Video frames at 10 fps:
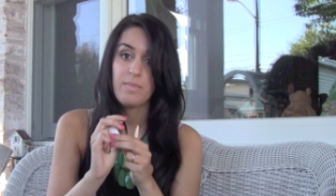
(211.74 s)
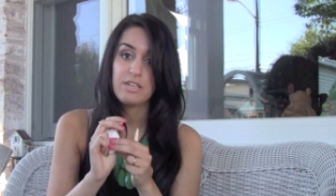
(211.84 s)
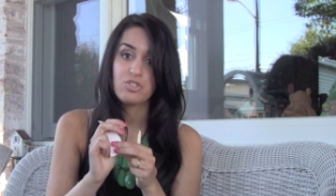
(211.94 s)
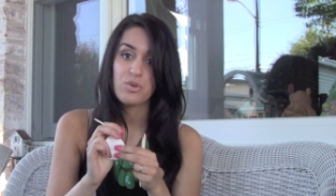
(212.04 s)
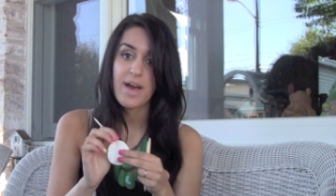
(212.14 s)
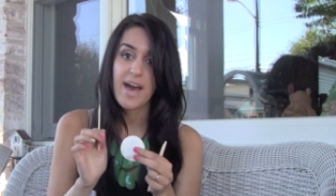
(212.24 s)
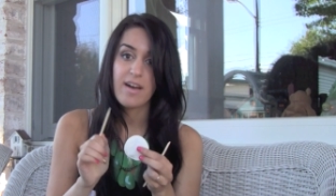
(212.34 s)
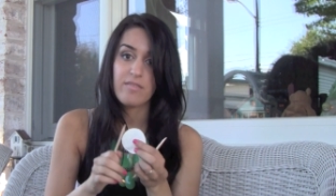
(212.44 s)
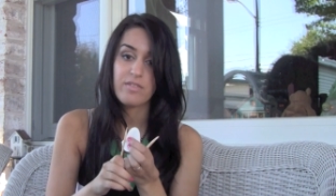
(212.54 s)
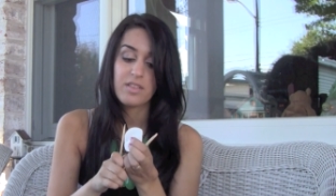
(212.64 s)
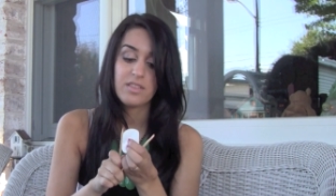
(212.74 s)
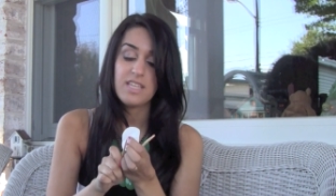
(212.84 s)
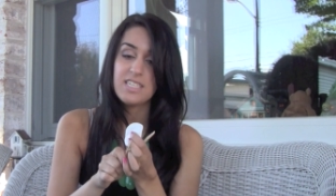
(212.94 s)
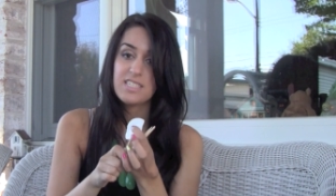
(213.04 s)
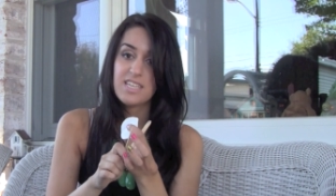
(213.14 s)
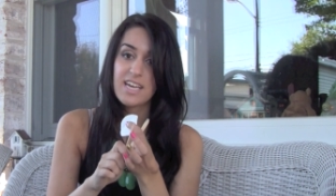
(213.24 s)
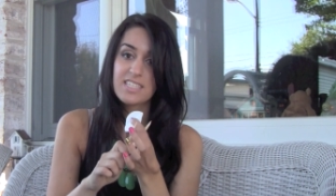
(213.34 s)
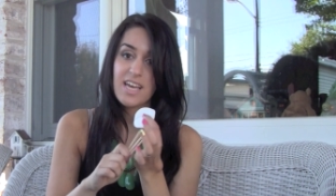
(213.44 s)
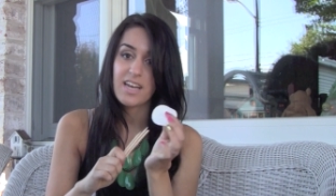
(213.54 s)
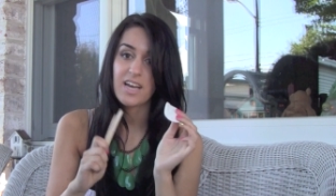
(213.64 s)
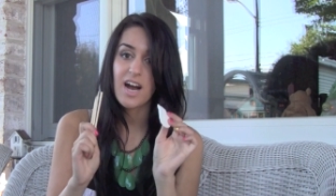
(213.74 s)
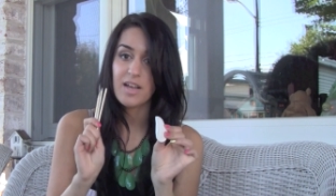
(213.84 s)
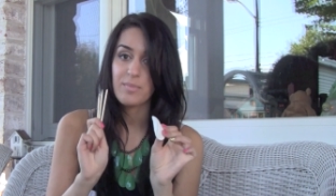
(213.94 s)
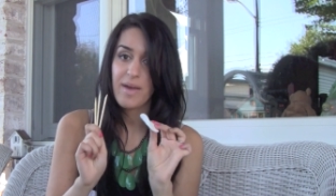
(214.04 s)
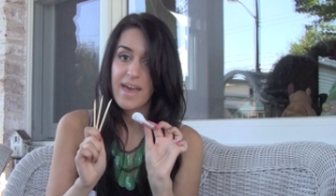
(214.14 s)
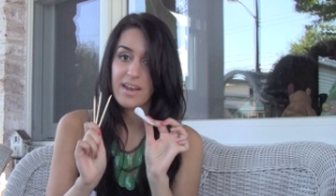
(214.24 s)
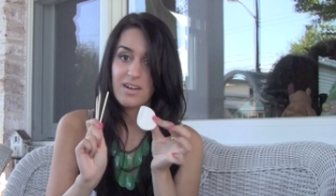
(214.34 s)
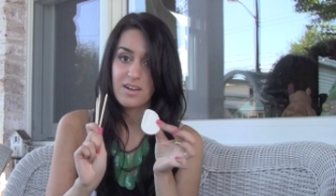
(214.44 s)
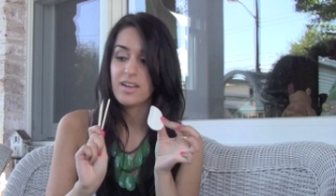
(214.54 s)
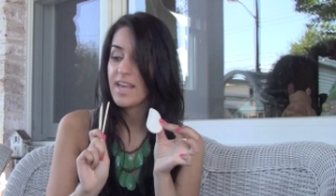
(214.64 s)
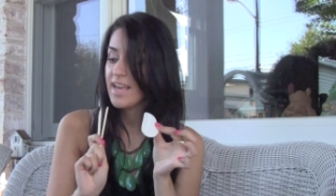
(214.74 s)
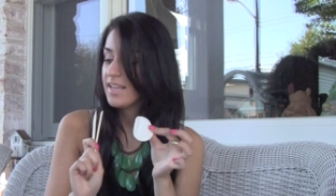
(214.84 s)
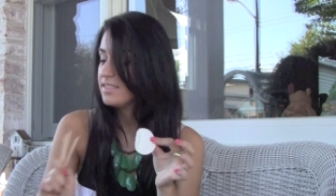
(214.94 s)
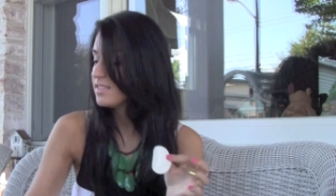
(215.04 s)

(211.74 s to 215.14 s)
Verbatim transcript: make sure you have these sticks and a cotton pad on hand.